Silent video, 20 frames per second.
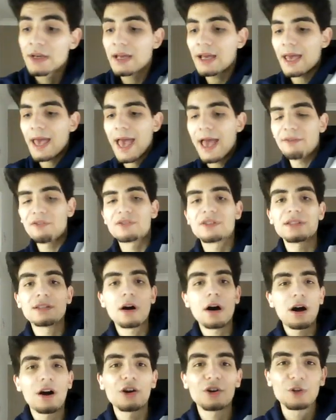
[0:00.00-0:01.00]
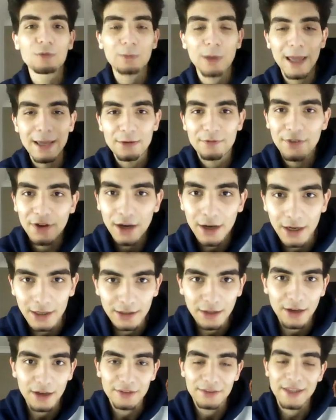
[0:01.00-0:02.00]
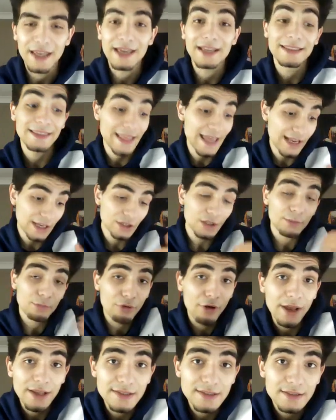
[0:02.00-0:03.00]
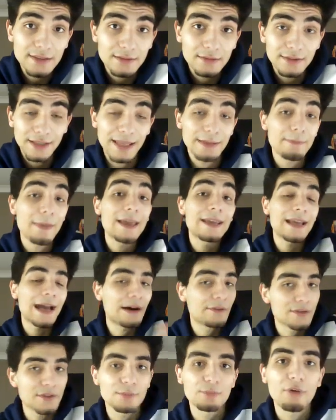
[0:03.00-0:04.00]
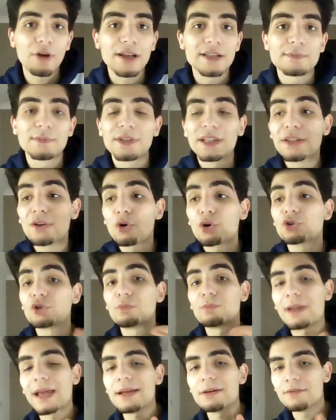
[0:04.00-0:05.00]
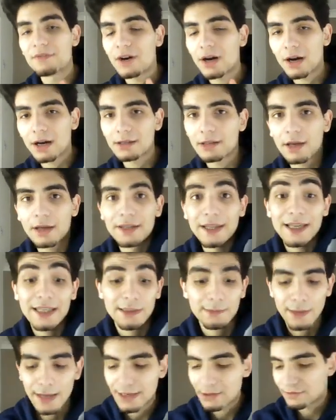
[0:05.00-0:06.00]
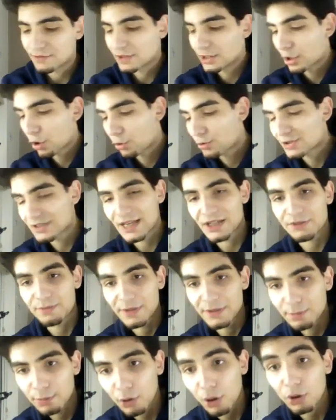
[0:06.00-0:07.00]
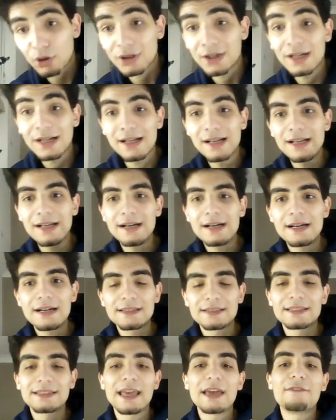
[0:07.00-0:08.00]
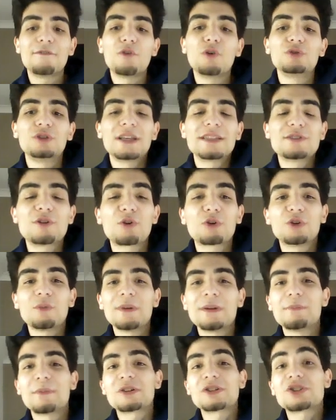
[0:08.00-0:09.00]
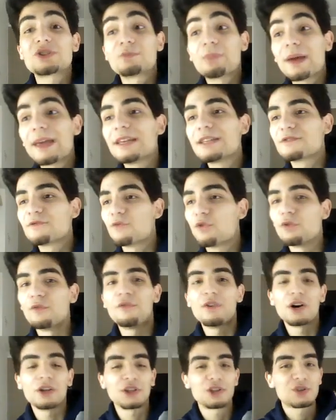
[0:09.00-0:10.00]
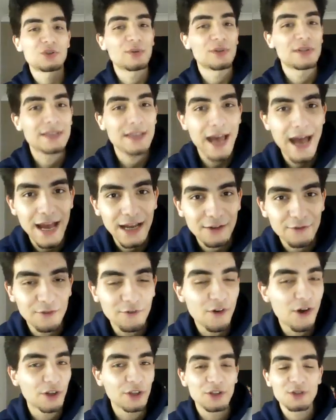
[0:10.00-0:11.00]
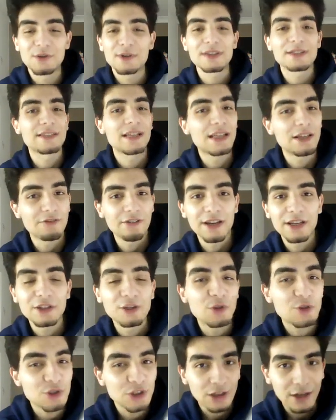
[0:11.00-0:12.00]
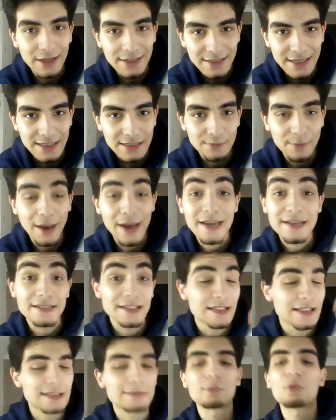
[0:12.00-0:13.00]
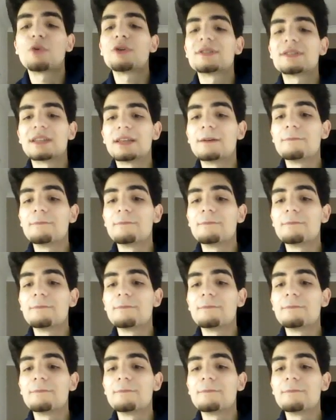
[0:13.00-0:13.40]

Everton aren't going to play with a high line. They're going to press. They may counter press, but they're not going to play with a high line. They're going to play with a low / mid block. So therefore, there's not going to be much space for Werner to attack, for Werner to accelerate and utilise that space and exploit it.